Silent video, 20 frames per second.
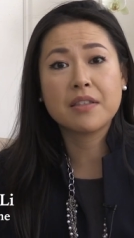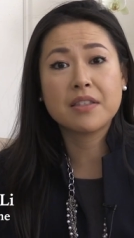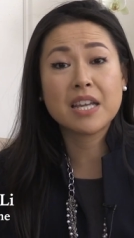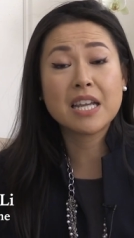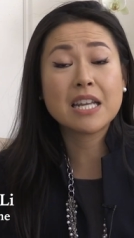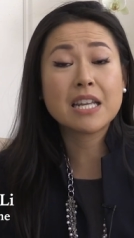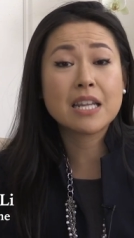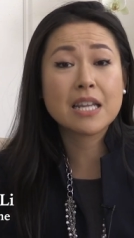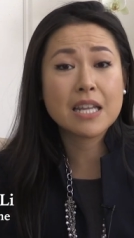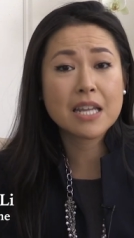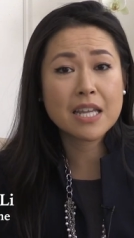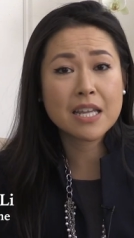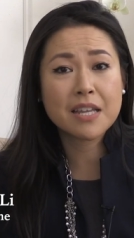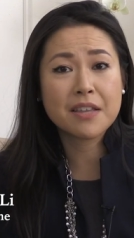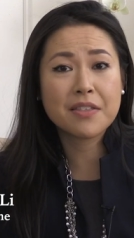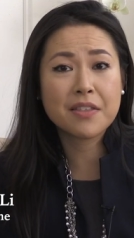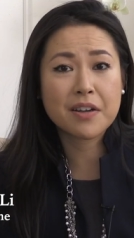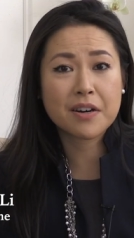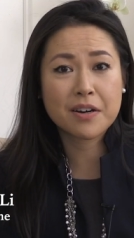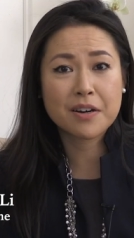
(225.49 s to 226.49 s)
They
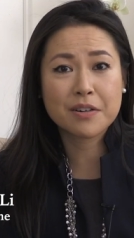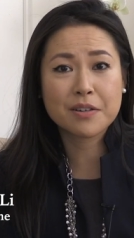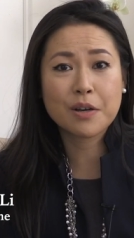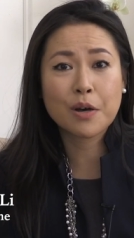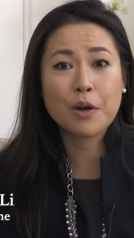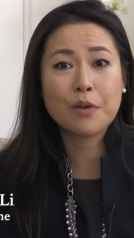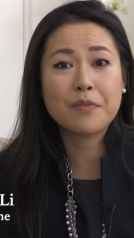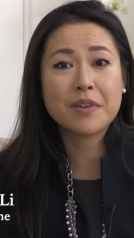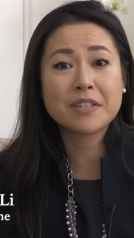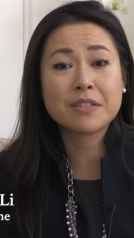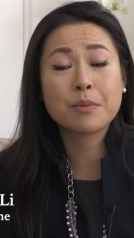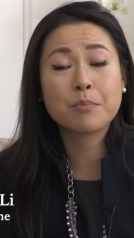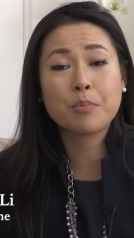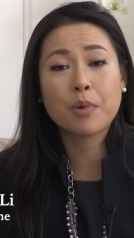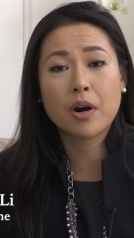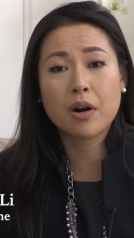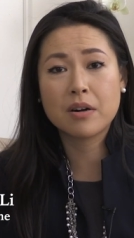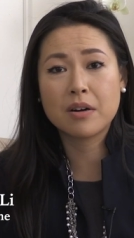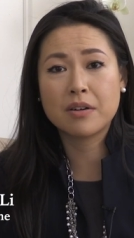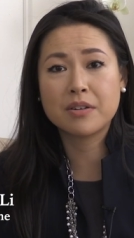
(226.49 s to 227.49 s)
need their
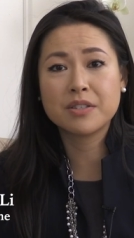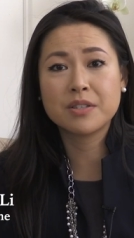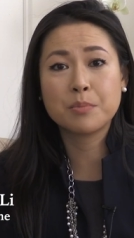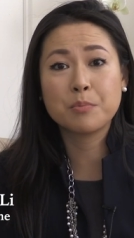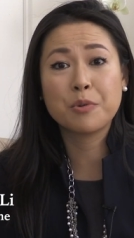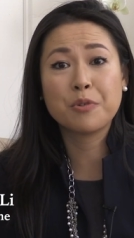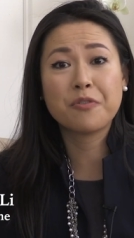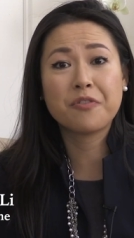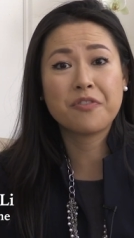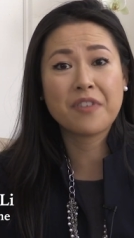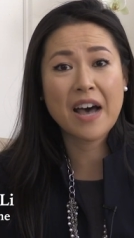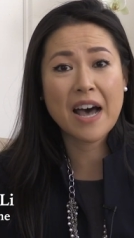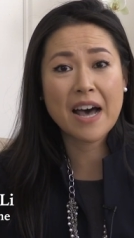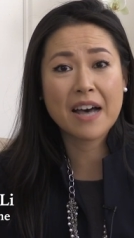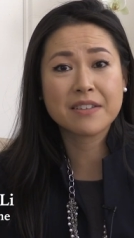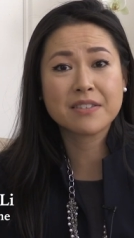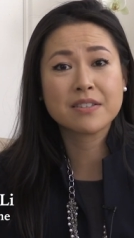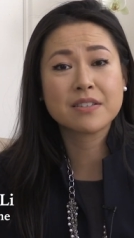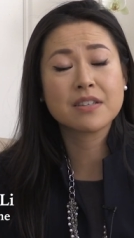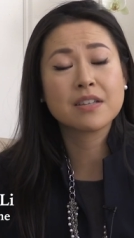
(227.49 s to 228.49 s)
co-investment partners to move
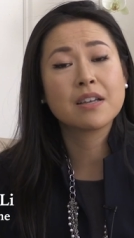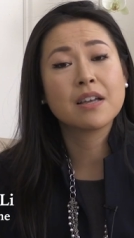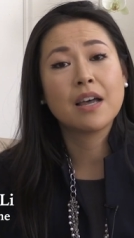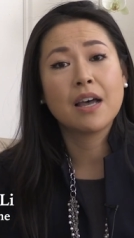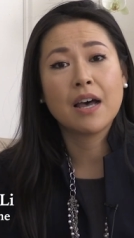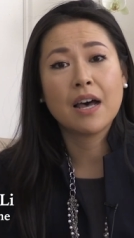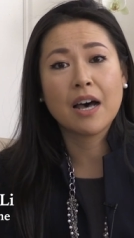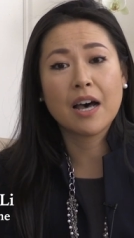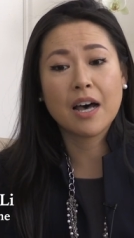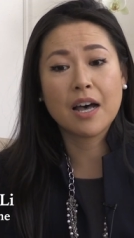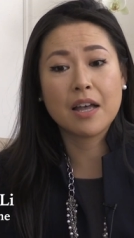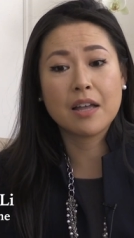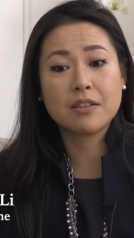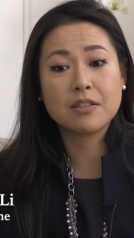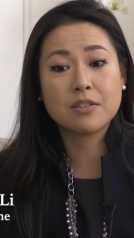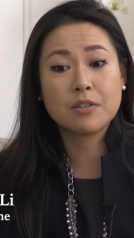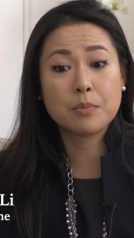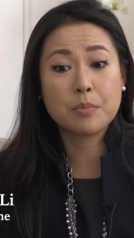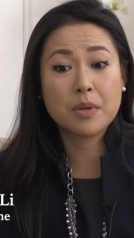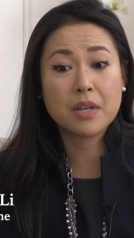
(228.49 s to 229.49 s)
fast
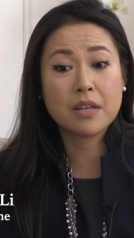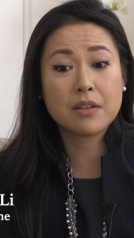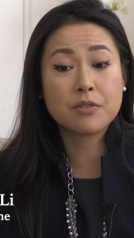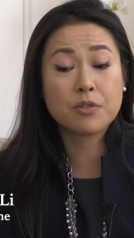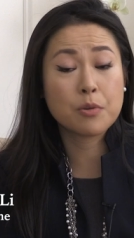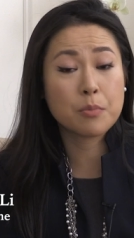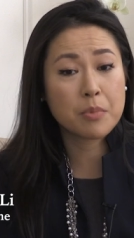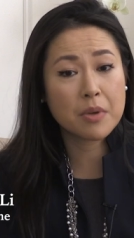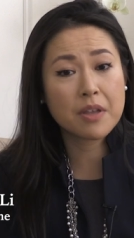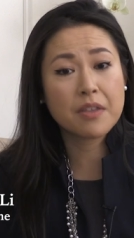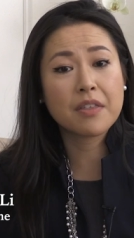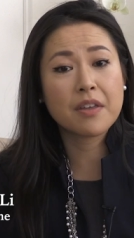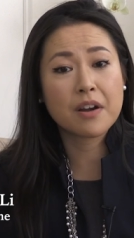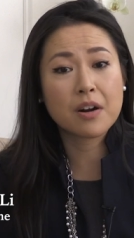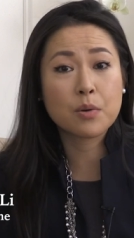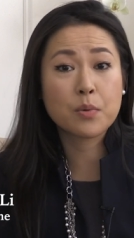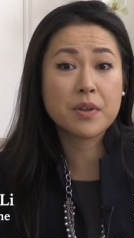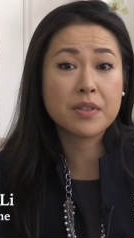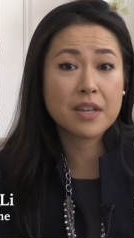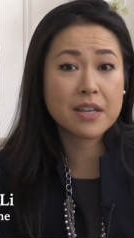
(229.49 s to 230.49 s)
and to be
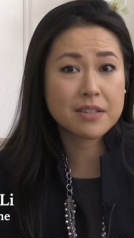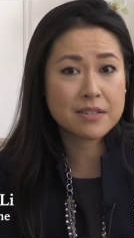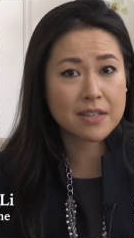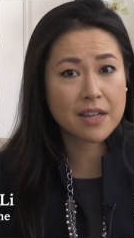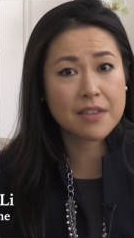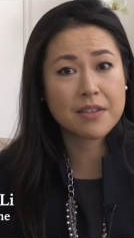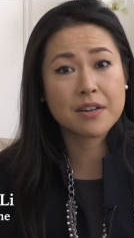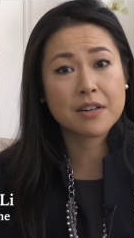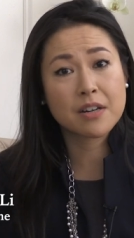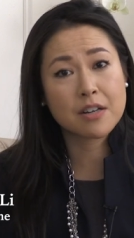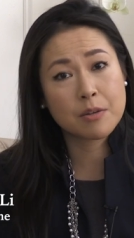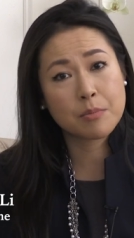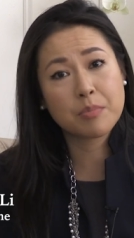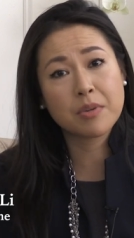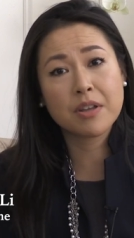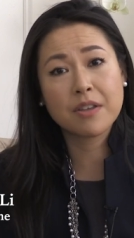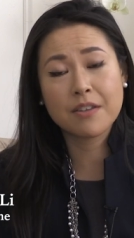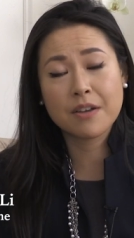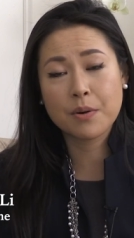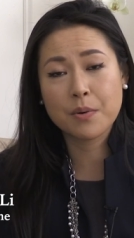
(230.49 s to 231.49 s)
there when they say they're going to
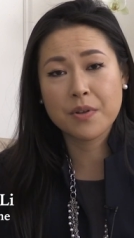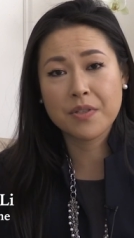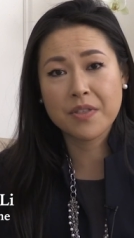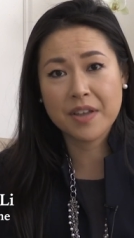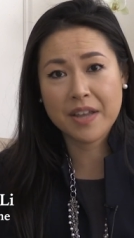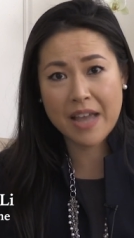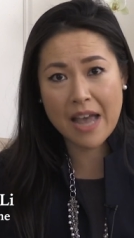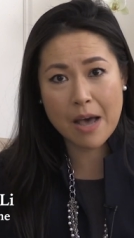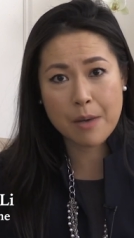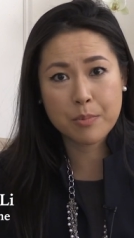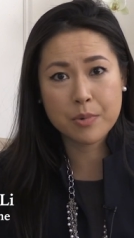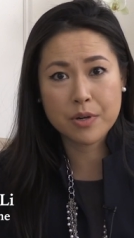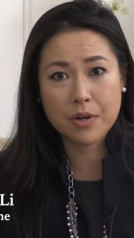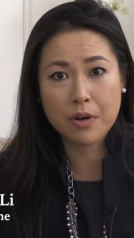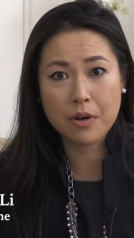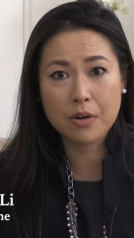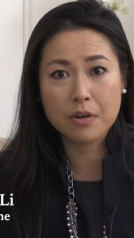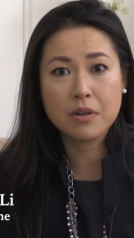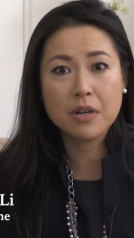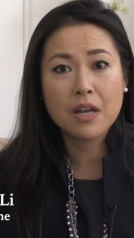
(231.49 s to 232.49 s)
be there with the
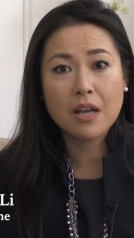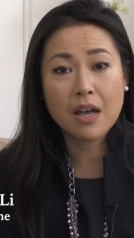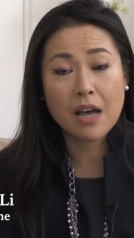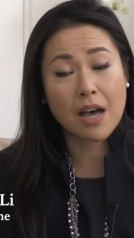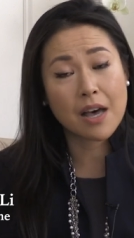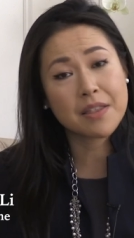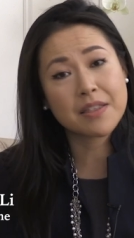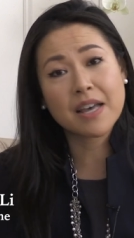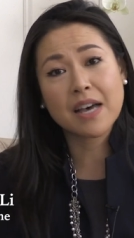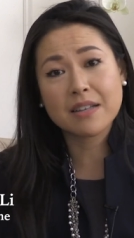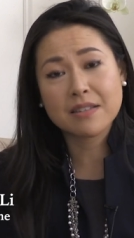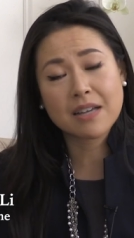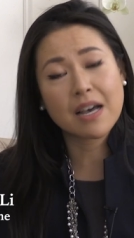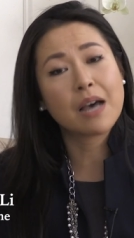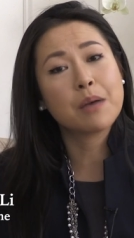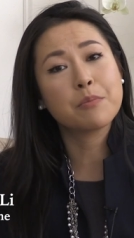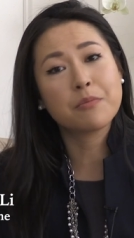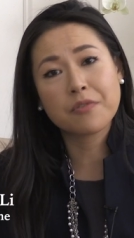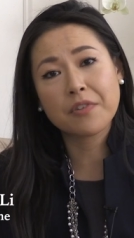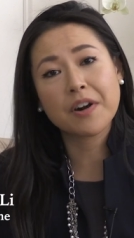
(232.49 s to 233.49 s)
capital on that
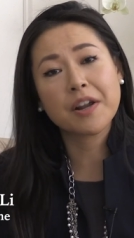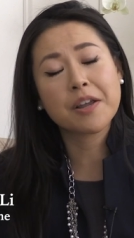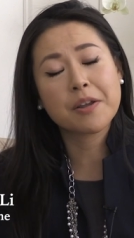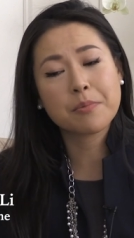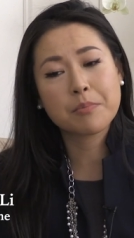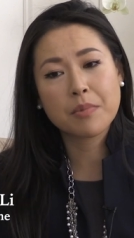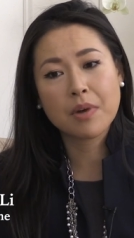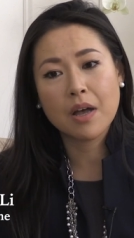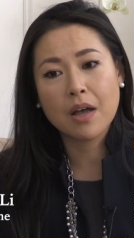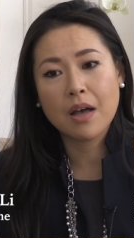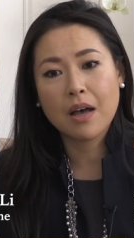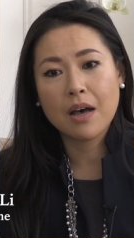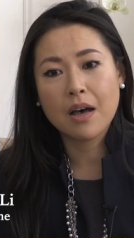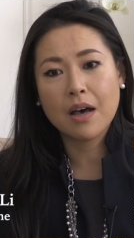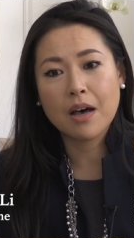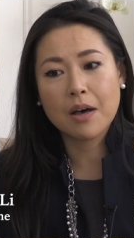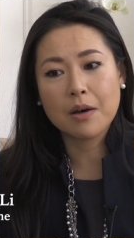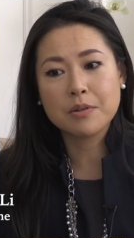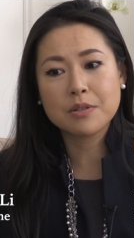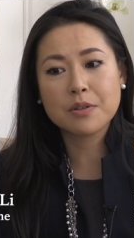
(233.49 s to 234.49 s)
time frame.
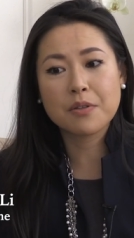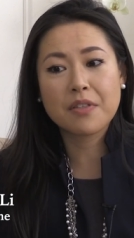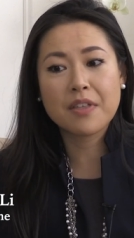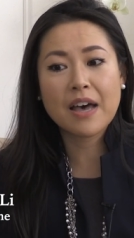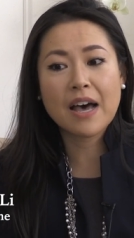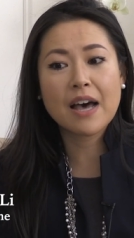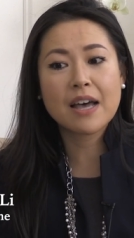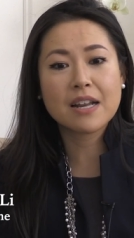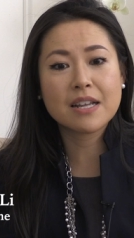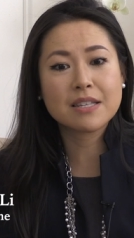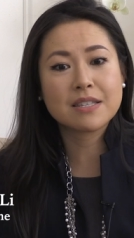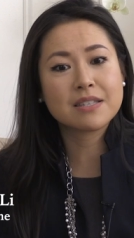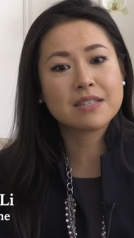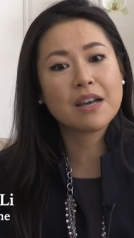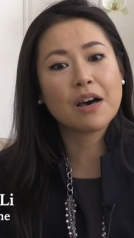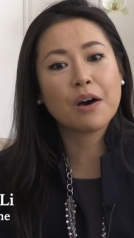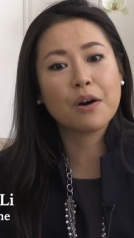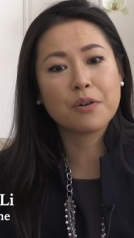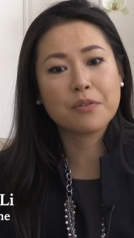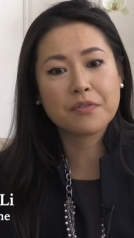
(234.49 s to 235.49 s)
So that
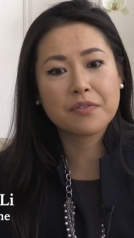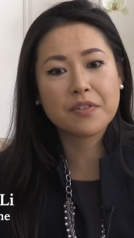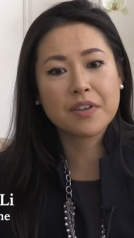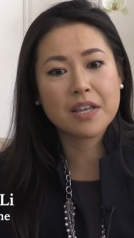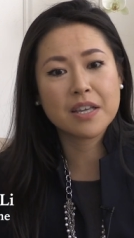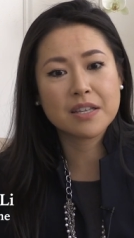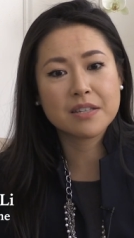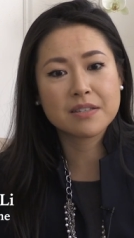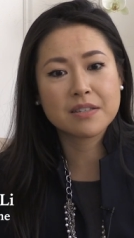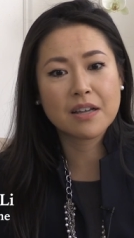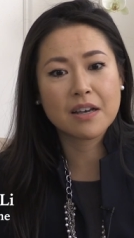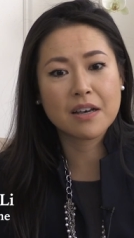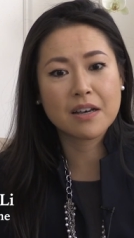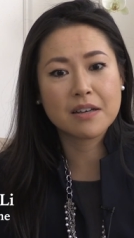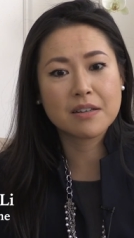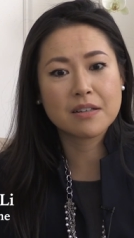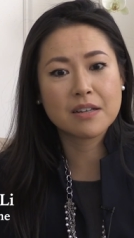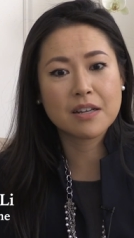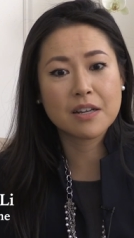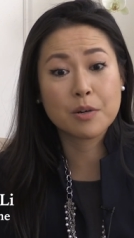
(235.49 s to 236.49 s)
itself is,
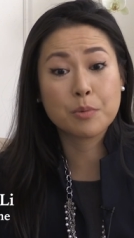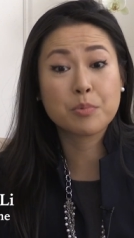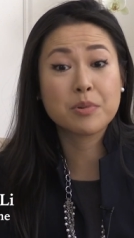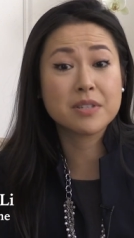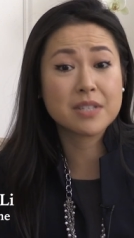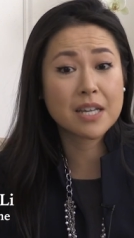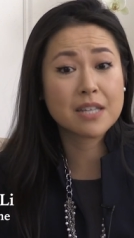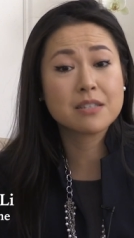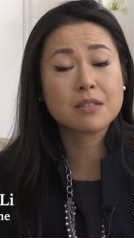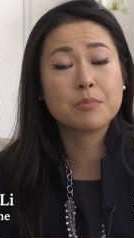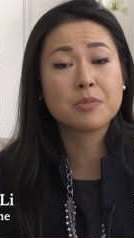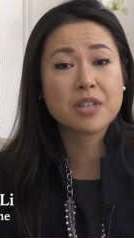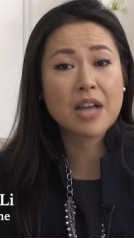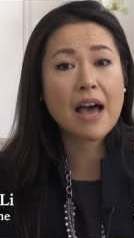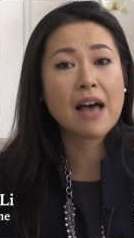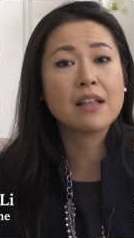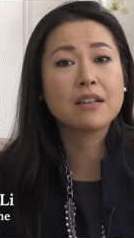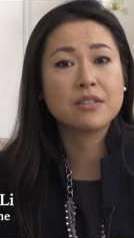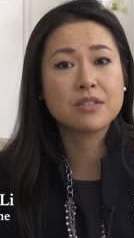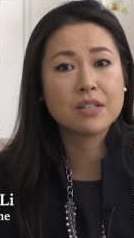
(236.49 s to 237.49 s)
you know, presents some
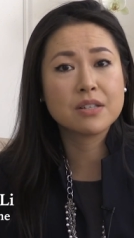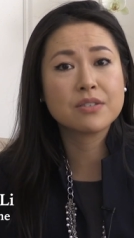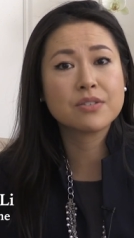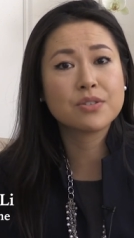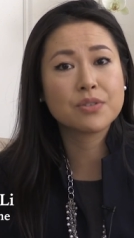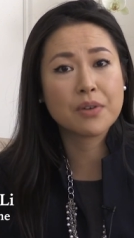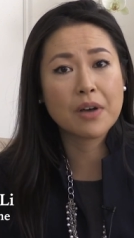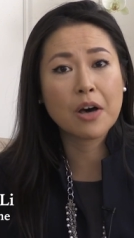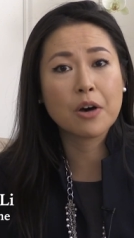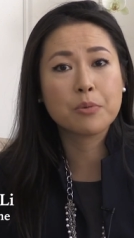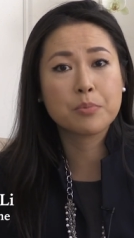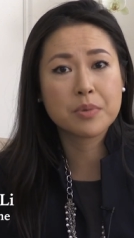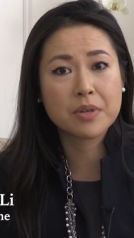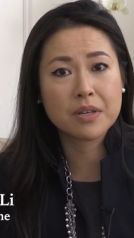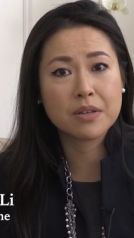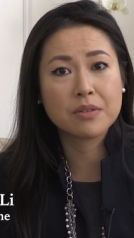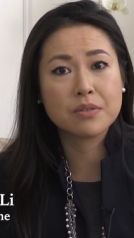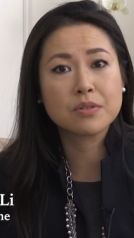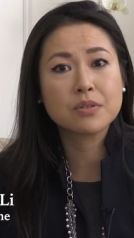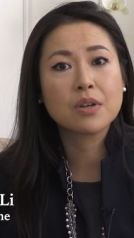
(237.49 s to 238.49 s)
challenges to
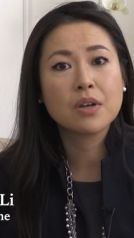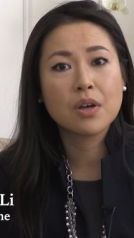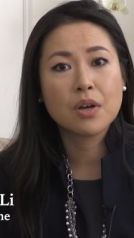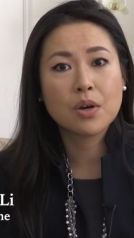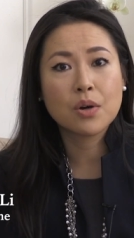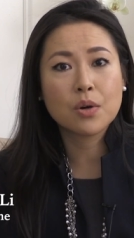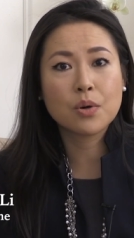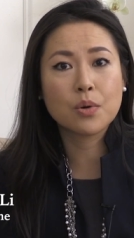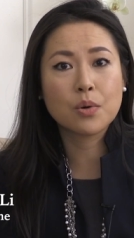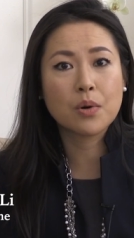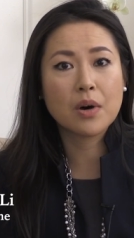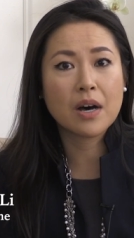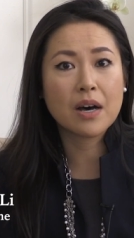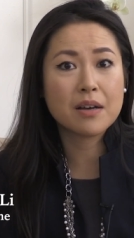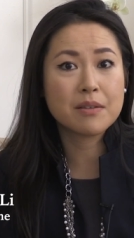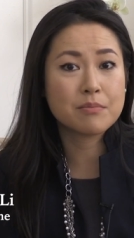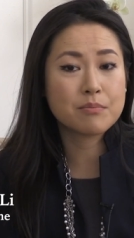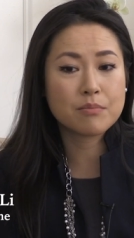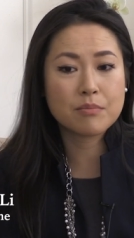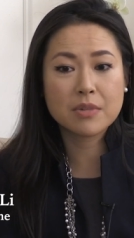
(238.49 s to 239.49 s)
LPs who,
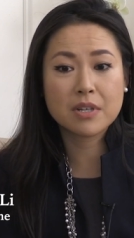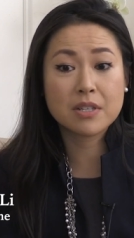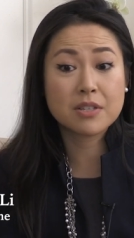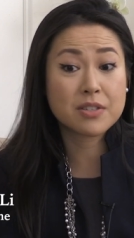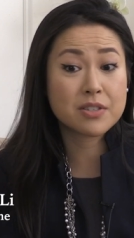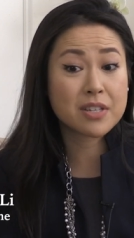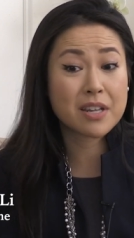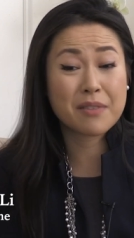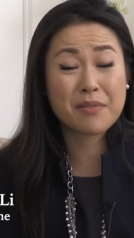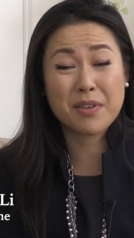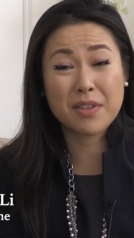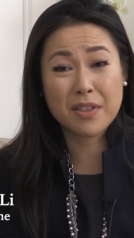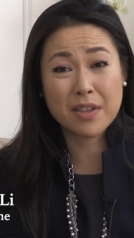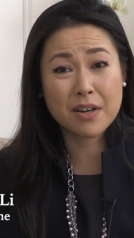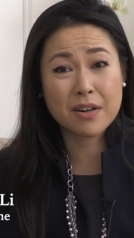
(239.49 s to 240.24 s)
just given